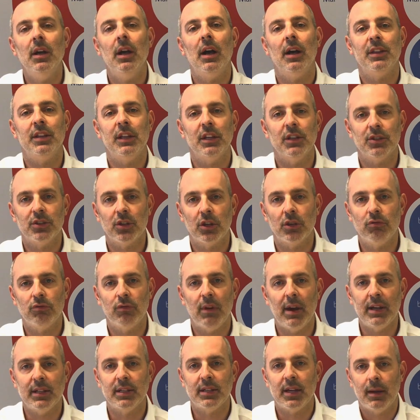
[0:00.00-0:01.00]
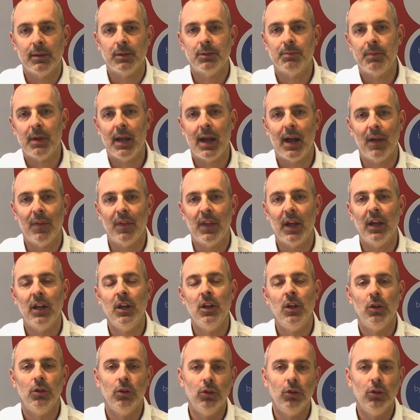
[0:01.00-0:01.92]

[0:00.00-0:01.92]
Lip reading: I think it's a great time to be out there